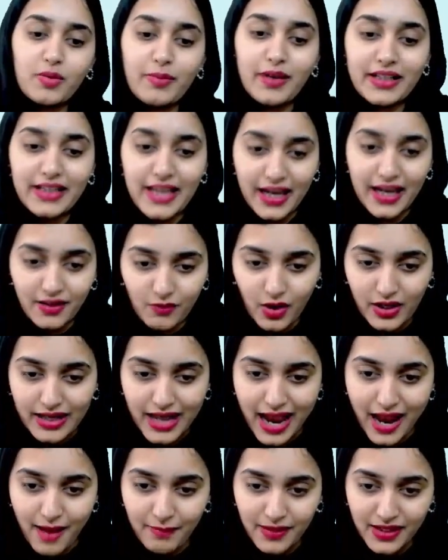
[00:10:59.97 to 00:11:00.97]
But then what
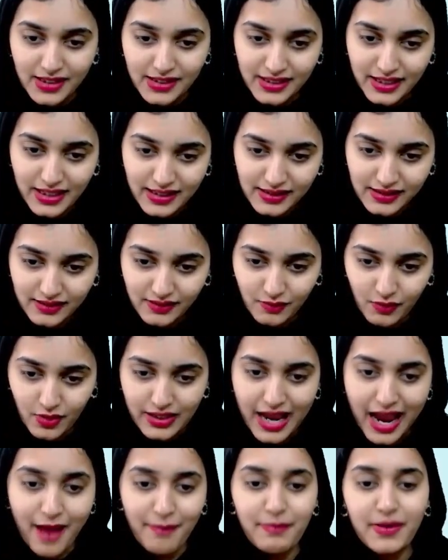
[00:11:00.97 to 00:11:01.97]
happens is, what
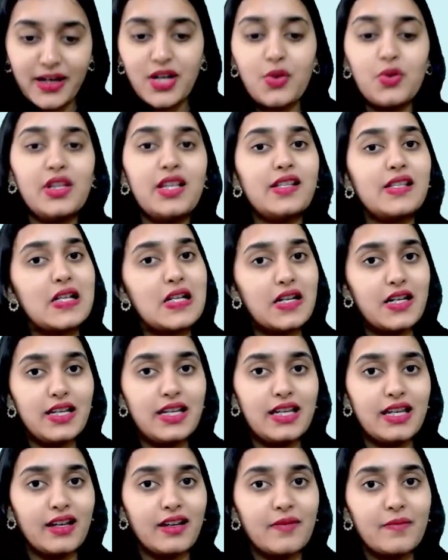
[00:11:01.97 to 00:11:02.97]
happened to this girl
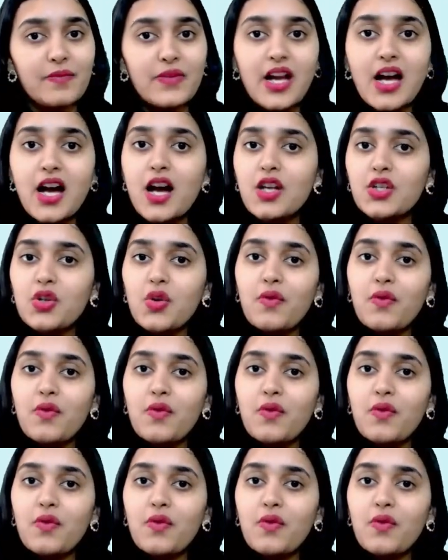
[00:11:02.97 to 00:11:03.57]
here? So